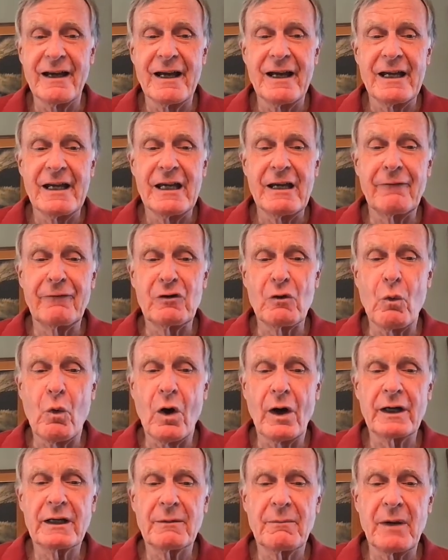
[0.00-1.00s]
If you
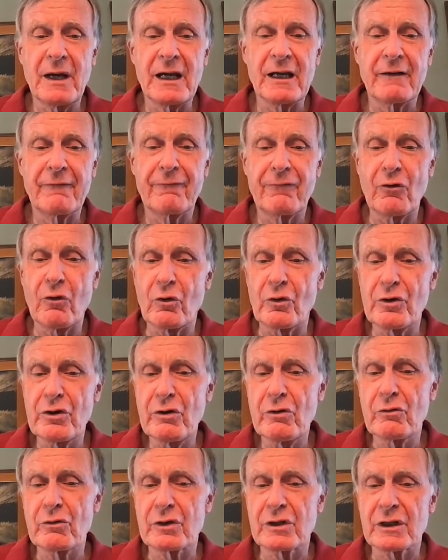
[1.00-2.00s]
want to make full
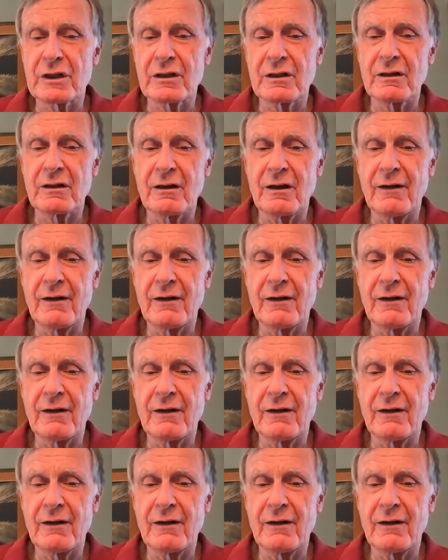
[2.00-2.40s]
use